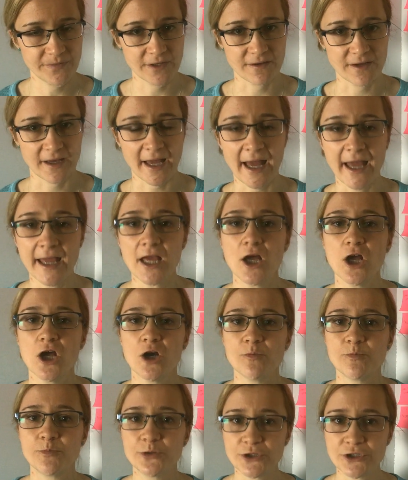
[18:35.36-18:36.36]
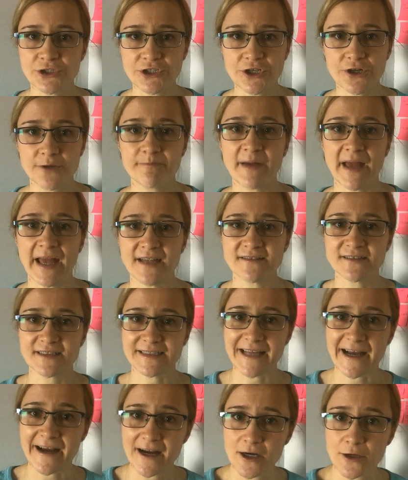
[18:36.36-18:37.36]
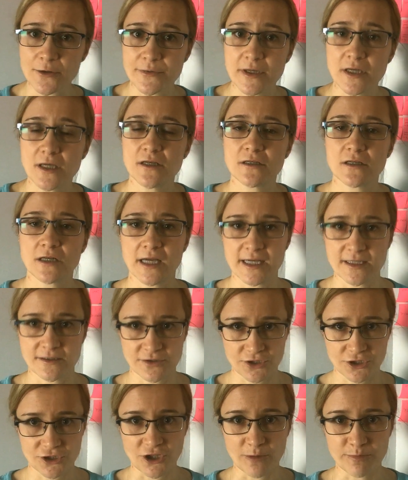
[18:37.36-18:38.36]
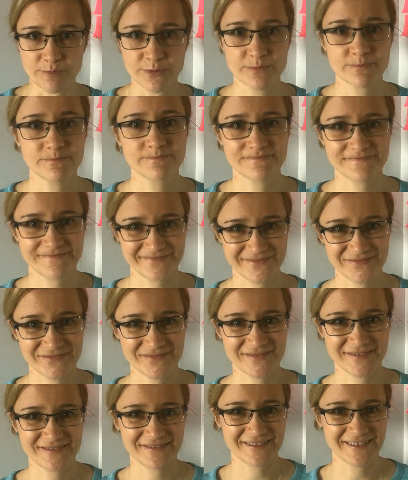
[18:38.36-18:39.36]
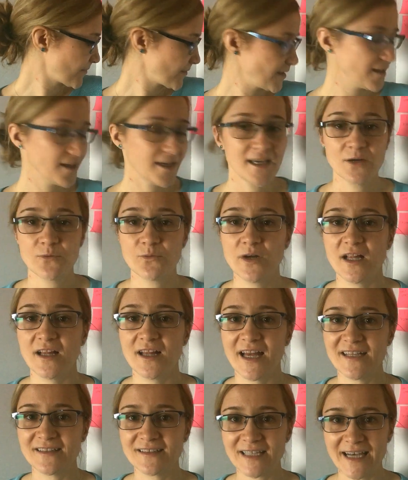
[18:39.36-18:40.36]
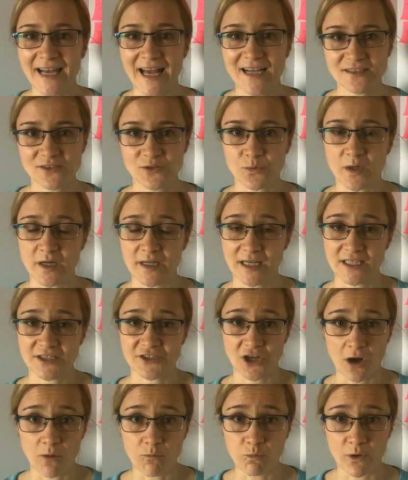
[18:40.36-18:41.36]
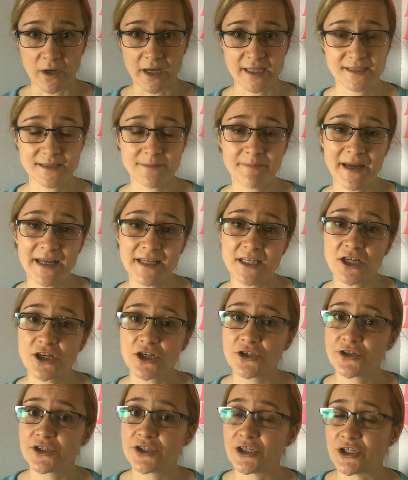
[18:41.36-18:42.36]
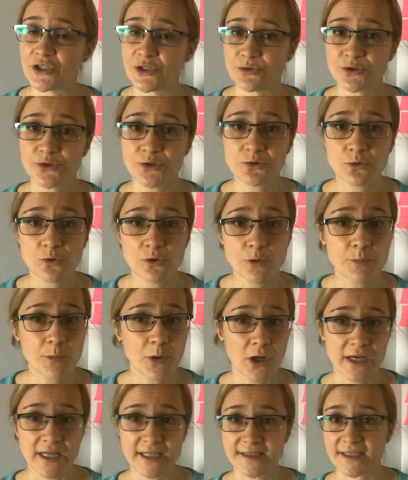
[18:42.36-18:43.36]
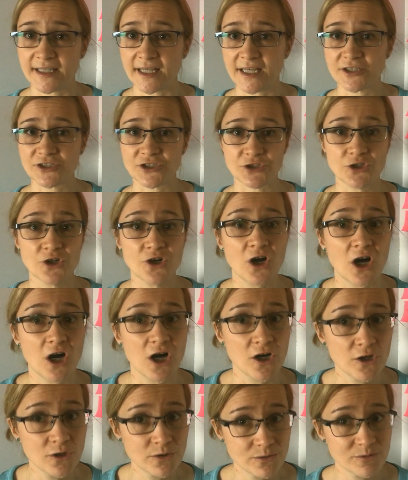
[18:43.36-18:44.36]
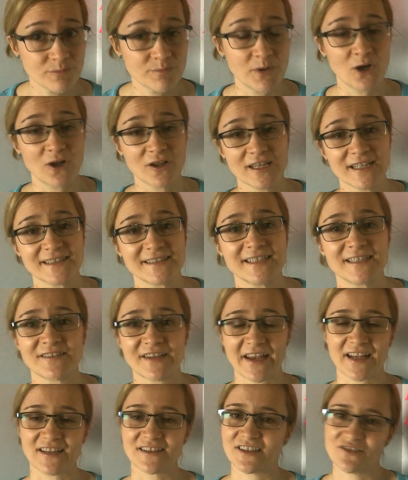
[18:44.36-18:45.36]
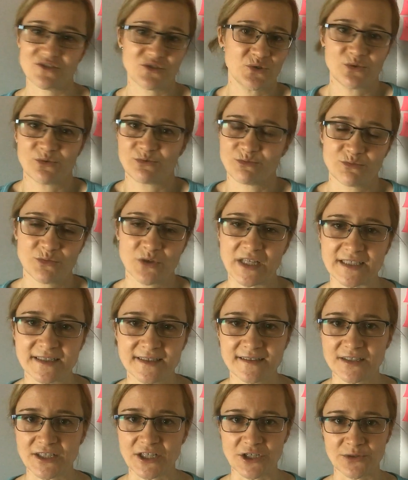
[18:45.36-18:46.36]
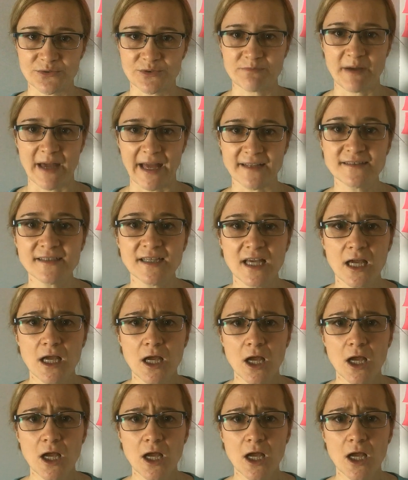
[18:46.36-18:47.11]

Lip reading: Okay, put your pens down and stop. Well, and the last one is homework. Depending on the school policies, your own policies, because it always depends,